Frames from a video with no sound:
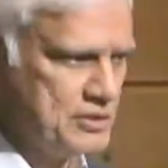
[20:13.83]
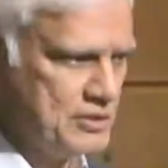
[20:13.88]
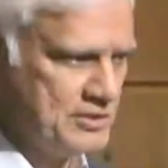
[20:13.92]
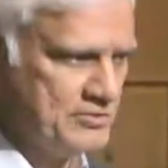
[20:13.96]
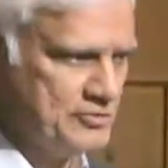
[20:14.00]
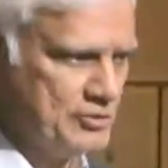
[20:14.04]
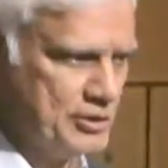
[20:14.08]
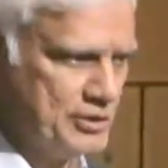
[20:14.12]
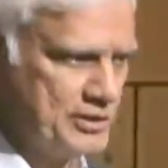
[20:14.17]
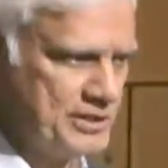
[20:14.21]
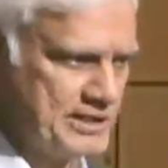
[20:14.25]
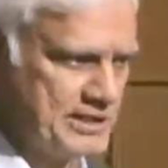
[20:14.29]
you
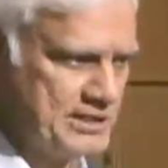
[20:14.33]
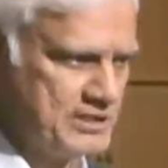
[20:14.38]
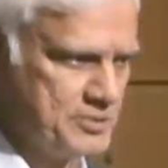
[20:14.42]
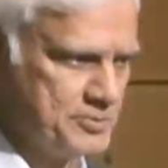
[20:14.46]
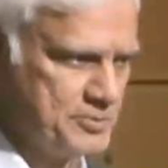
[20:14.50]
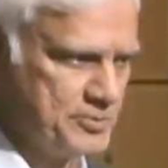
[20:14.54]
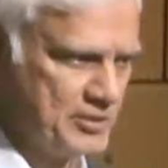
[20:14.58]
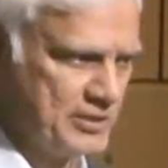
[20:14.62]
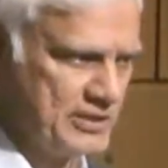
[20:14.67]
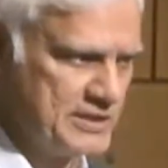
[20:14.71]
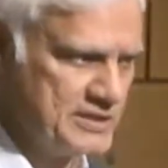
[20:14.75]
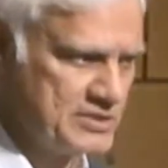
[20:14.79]
have
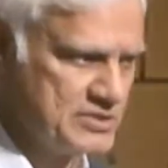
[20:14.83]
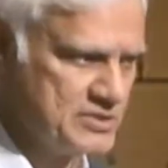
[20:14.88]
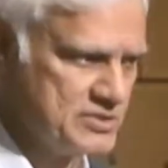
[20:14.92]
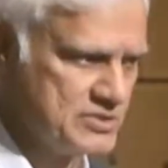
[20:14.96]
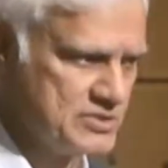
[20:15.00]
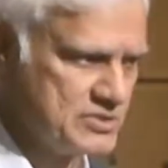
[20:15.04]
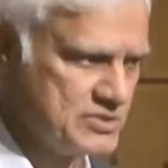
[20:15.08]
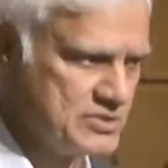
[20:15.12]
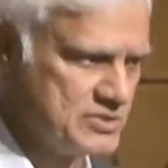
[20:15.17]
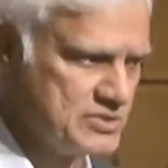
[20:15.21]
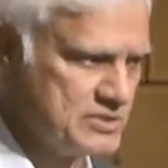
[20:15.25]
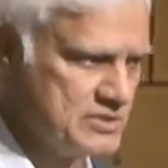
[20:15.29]
ordained
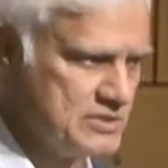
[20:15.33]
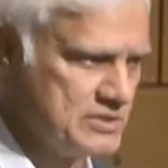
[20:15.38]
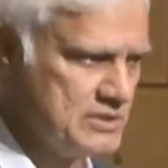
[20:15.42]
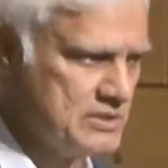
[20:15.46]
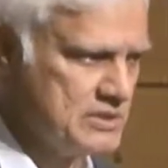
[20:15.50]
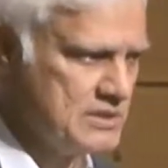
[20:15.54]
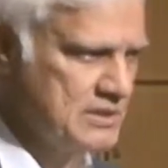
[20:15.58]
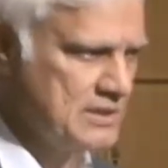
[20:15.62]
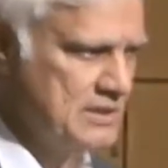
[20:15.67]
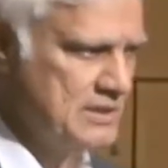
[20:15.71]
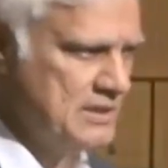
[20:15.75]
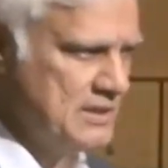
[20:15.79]
praise.
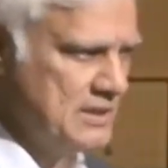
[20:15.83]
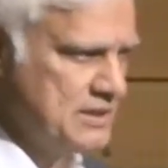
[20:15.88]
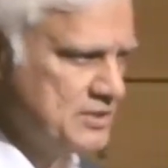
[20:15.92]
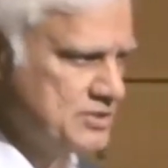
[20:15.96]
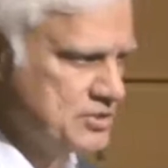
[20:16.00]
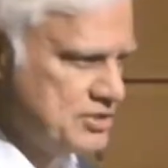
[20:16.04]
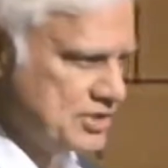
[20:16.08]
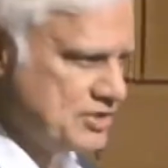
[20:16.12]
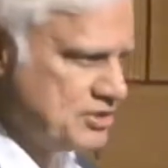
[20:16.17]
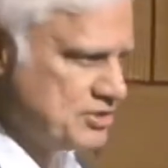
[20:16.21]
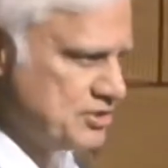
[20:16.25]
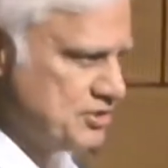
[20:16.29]

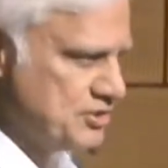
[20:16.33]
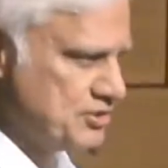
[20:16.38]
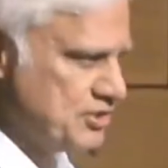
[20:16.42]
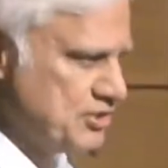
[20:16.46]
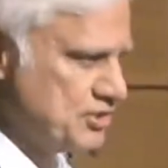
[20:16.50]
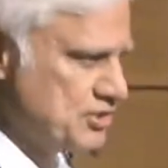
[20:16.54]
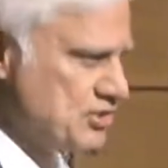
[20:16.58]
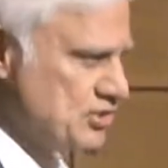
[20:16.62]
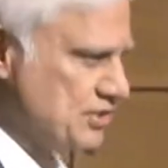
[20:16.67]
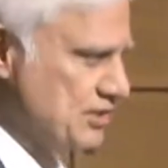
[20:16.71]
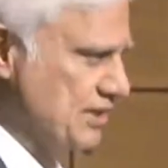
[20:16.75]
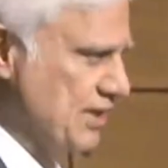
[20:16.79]

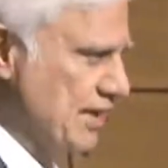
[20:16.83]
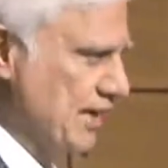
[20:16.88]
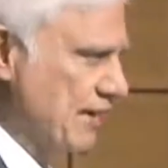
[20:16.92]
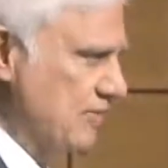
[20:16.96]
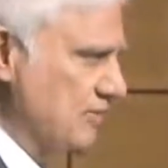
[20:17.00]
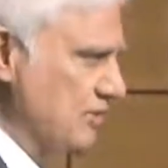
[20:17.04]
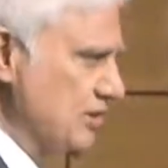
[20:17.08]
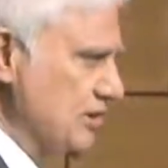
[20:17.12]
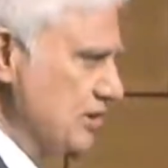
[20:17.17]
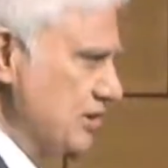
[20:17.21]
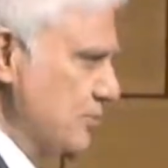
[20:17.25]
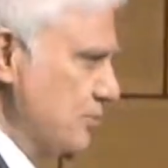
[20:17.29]
Chesterton said, I
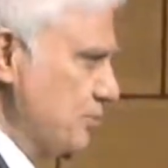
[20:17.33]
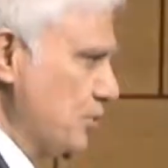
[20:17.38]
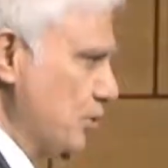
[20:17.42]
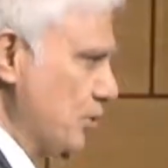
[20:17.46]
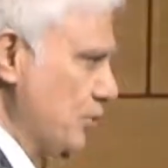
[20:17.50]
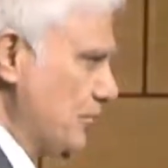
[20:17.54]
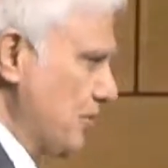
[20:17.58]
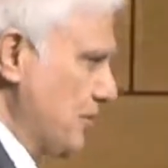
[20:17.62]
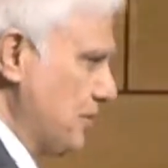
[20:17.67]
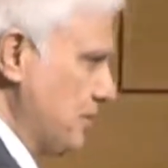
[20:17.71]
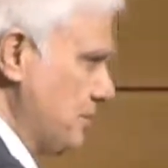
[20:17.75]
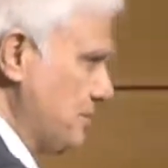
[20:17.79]
have learned
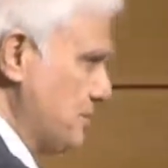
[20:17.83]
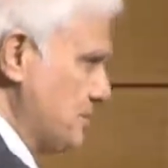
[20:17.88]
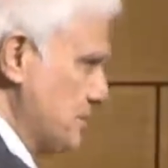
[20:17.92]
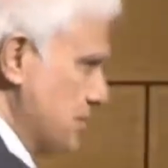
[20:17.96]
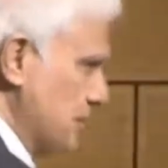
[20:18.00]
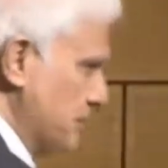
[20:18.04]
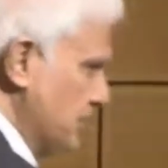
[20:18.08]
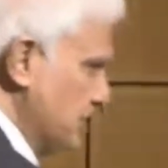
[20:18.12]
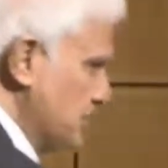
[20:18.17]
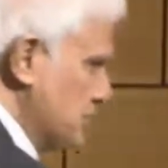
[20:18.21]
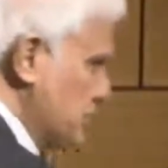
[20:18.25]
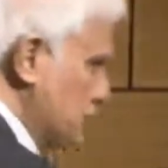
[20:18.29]
more from
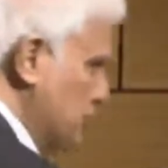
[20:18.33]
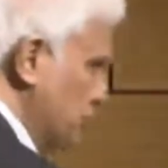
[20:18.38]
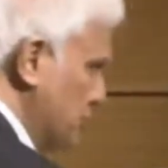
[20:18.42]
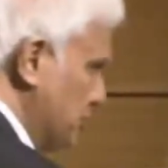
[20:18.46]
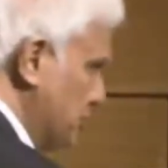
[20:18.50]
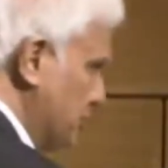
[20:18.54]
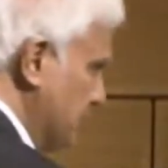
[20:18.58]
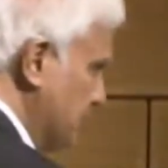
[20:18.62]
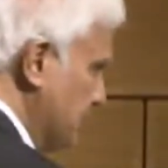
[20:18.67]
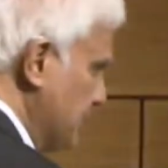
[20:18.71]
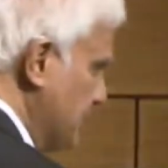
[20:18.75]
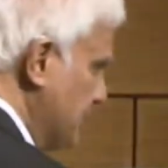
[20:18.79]
observing
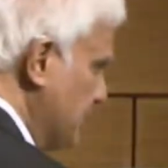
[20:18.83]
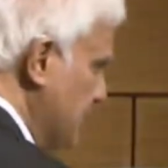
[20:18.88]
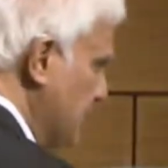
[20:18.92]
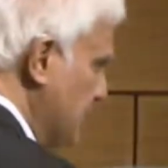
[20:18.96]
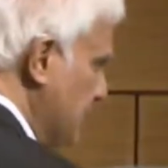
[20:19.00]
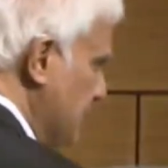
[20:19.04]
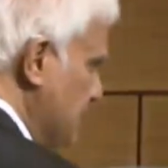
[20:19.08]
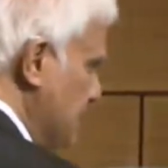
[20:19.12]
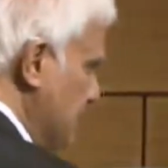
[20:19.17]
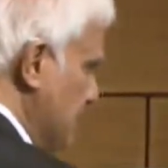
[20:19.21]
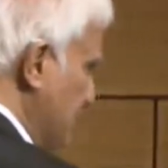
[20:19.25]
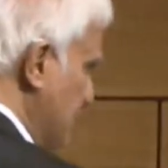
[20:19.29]
children
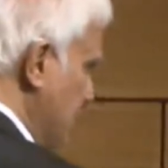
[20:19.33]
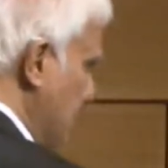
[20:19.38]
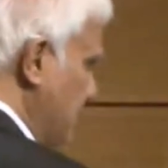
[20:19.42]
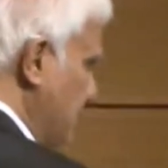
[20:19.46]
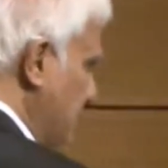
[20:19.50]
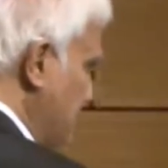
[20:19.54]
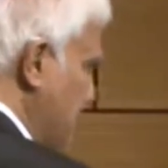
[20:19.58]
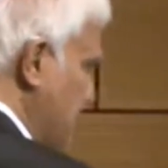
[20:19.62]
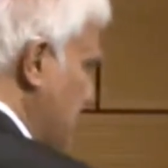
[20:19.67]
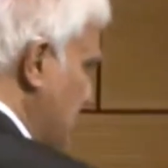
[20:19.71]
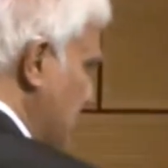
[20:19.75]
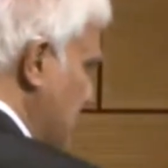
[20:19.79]
than I
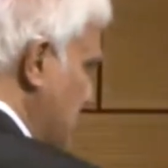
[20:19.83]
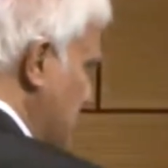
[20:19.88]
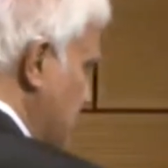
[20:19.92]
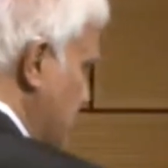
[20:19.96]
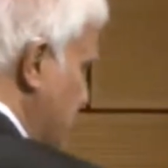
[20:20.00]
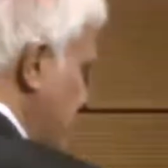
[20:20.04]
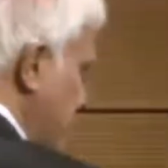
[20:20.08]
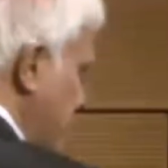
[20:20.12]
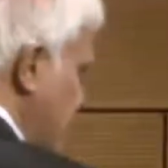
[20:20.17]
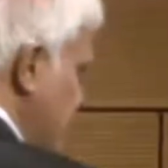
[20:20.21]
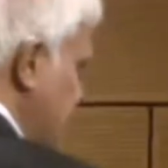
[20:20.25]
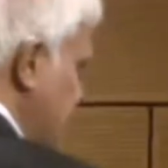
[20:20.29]
have ever learned from